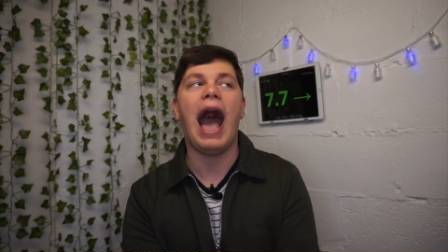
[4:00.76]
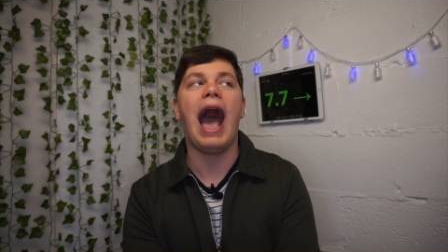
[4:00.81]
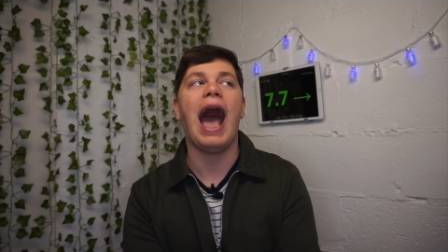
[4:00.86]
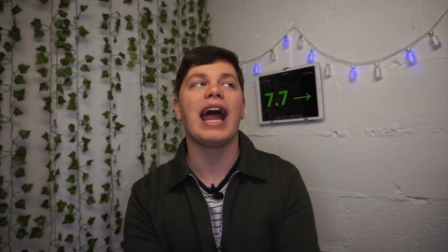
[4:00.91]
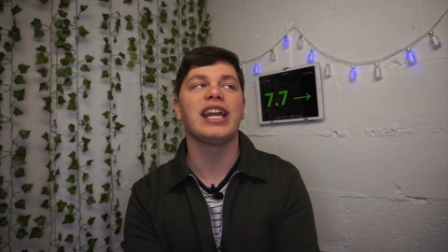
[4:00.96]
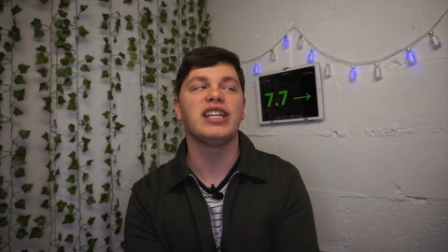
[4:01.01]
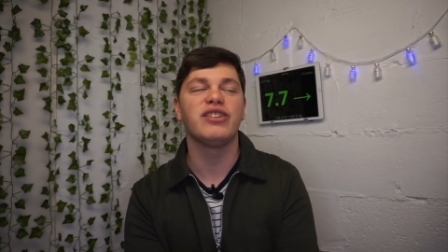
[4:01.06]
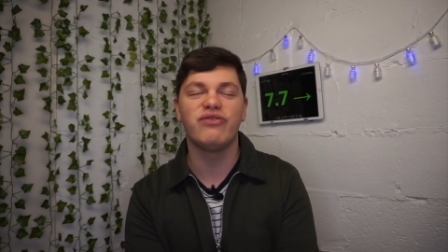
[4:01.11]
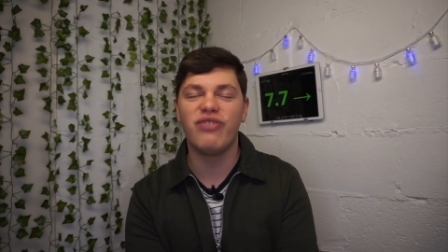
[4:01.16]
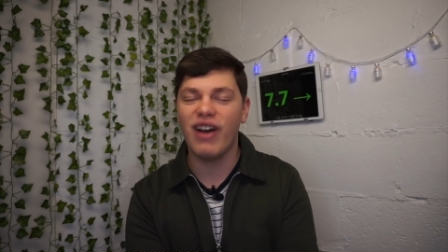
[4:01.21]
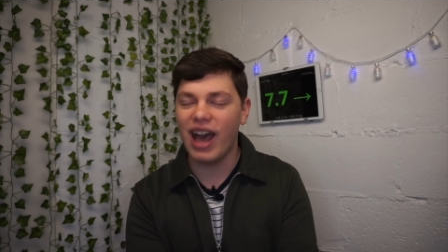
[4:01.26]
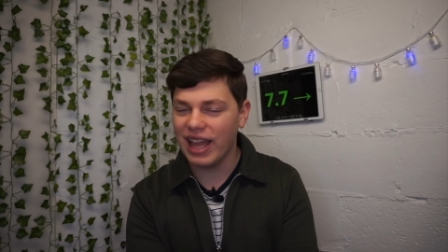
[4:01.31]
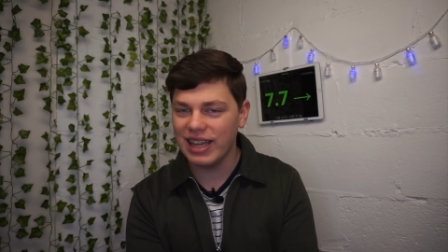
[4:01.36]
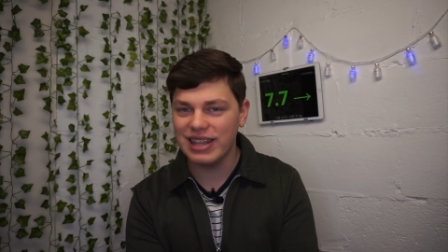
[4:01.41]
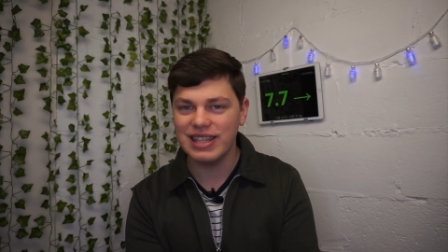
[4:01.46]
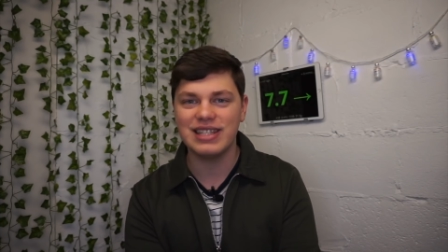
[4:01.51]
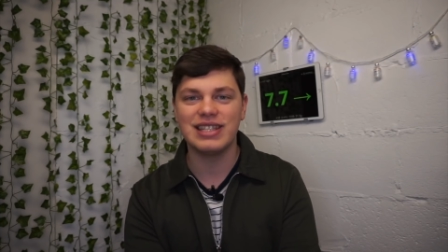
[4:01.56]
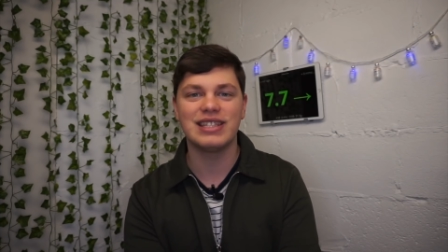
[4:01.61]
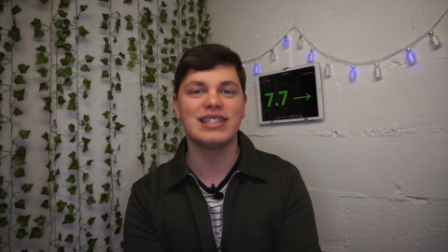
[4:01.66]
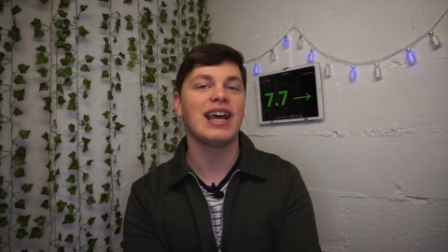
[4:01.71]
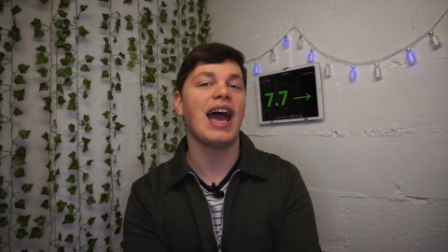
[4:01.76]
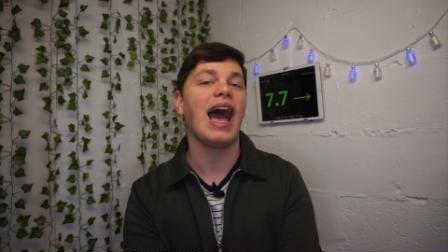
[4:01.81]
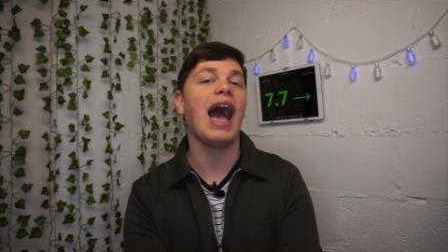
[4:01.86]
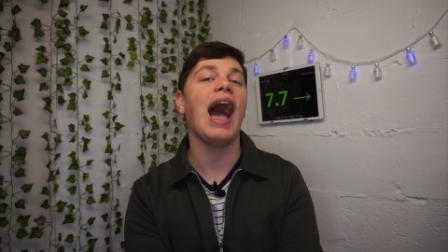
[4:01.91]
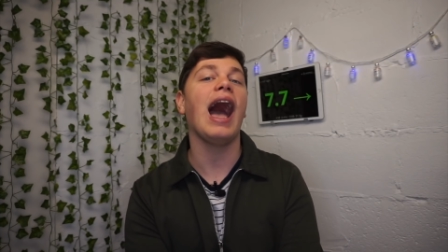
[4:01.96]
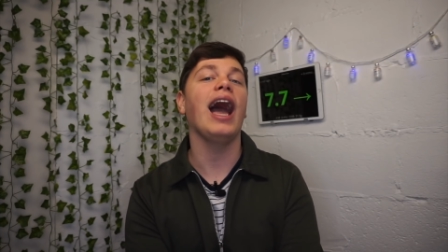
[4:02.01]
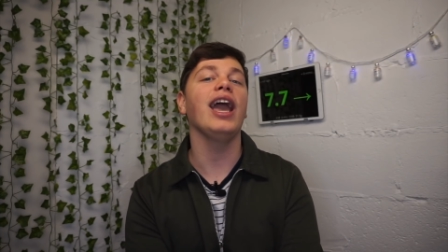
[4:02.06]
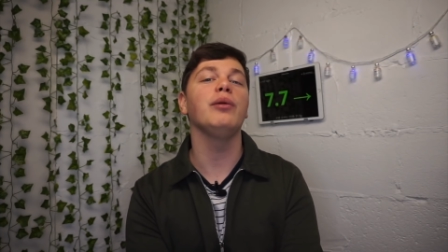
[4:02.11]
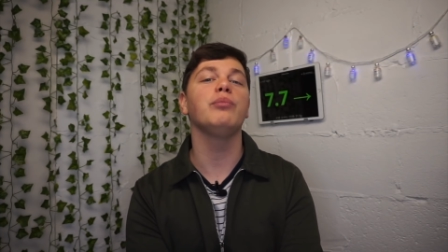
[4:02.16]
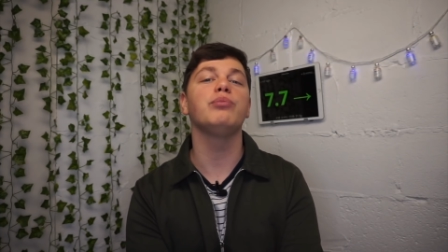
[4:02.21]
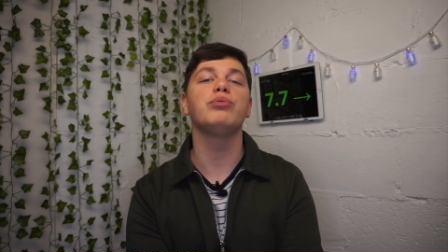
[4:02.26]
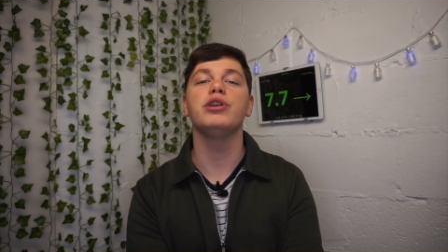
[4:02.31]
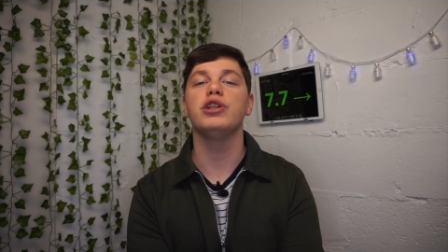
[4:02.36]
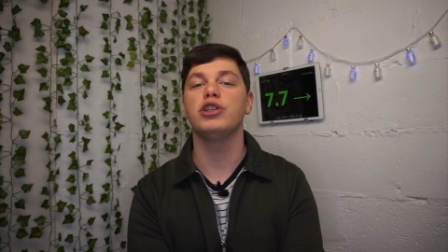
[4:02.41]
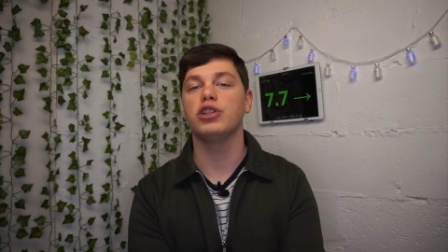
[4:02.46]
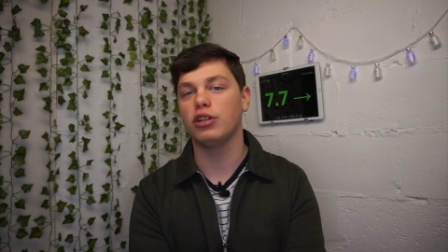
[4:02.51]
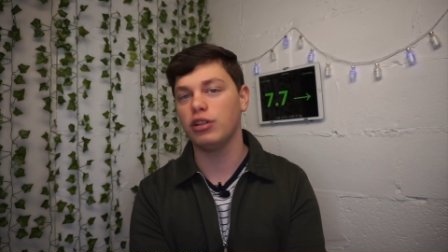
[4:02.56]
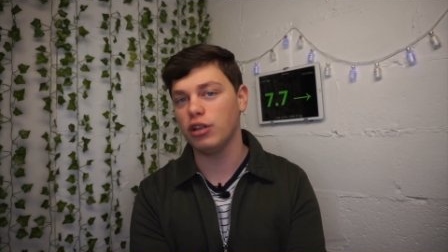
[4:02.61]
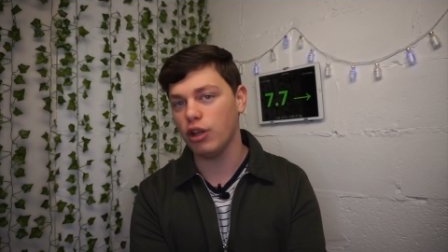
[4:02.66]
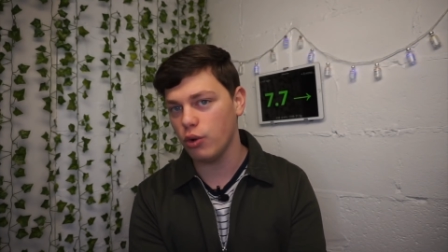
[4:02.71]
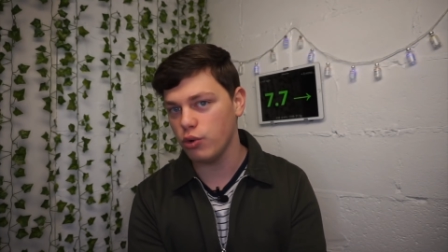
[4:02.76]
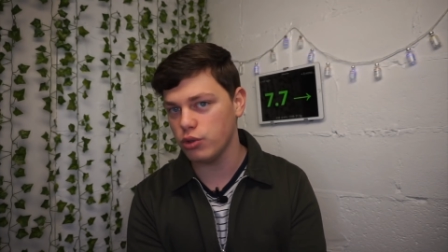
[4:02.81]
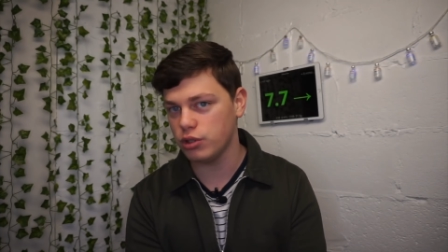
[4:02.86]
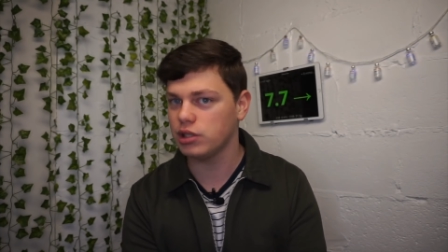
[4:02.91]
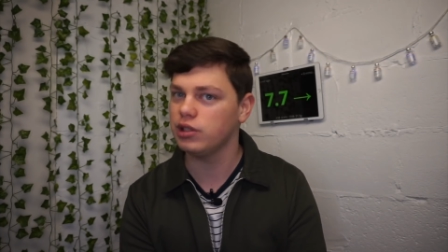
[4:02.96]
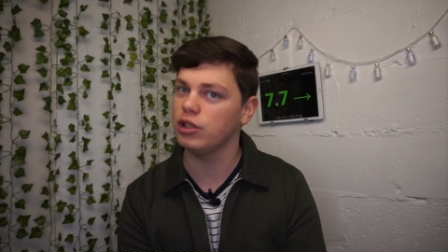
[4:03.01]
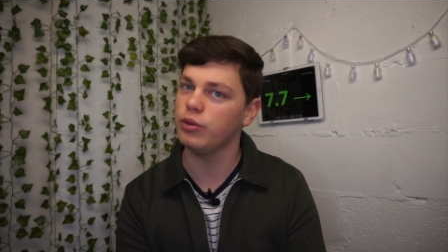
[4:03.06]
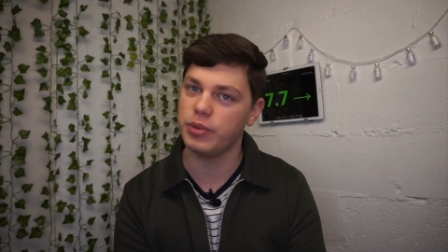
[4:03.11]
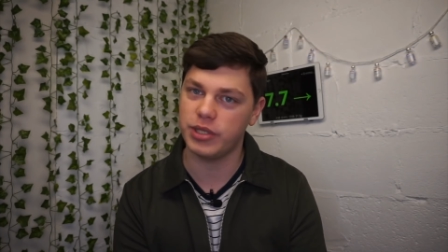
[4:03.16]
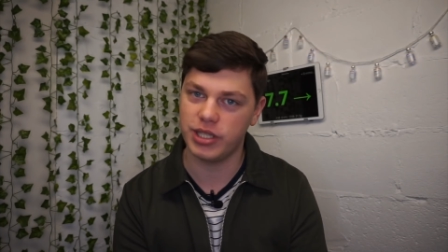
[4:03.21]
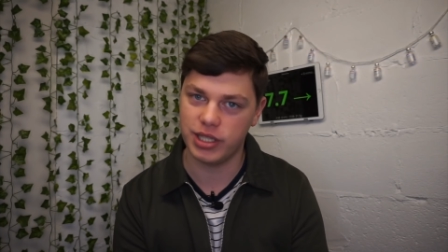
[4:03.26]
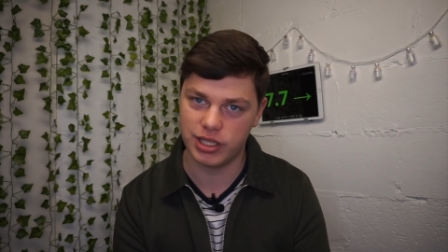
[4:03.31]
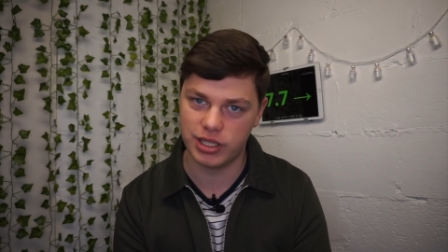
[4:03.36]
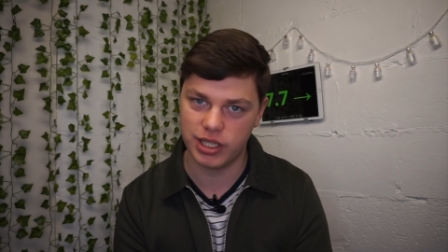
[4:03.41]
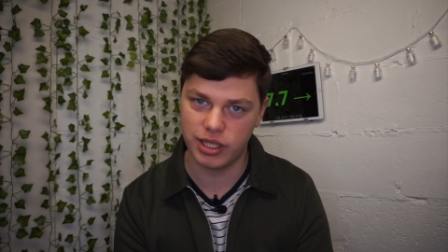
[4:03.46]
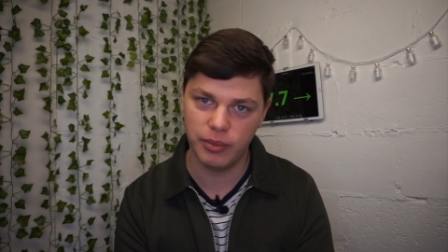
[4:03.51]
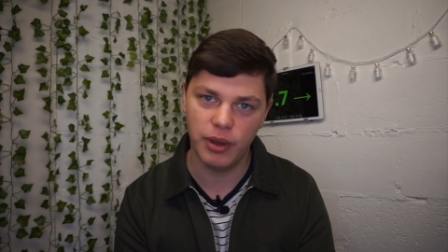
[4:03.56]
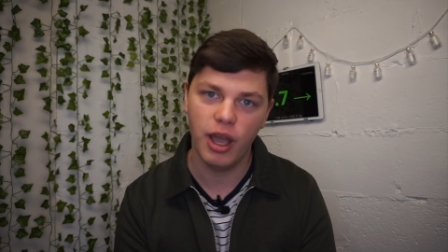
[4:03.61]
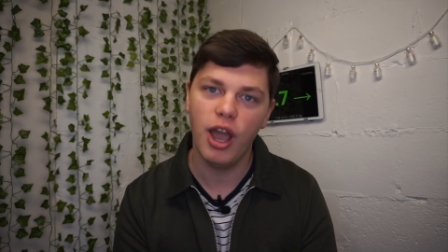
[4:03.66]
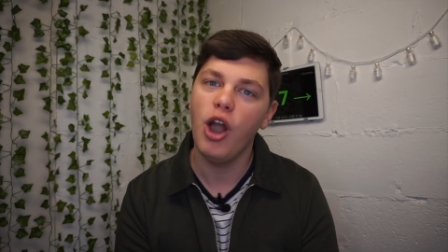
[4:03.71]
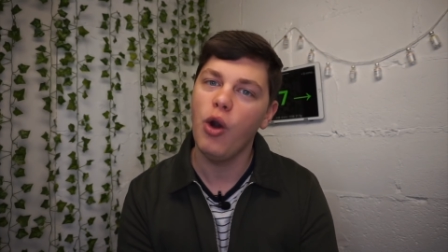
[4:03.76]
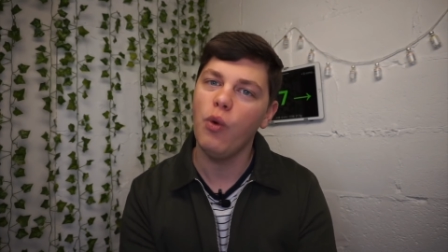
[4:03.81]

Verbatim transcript: Advanced hybrid closed loop system,